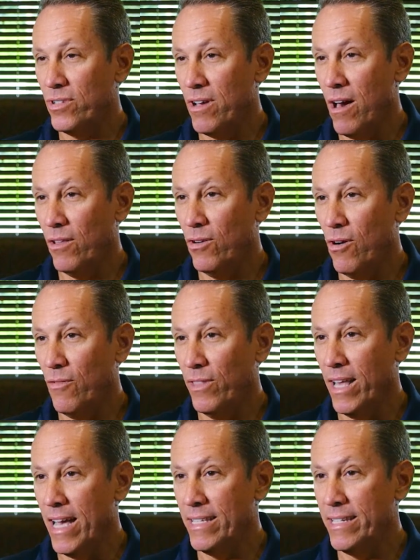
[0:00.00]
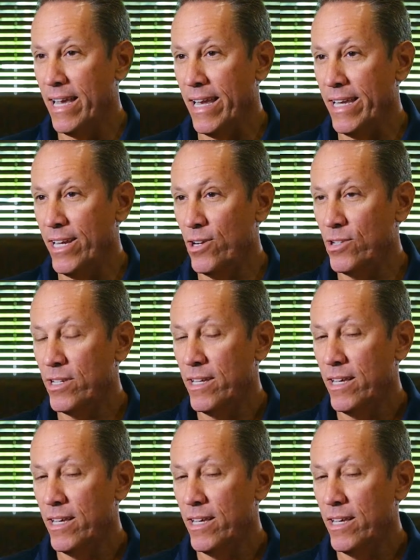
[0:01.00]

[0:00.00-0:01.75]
Stoller over the last 10 years.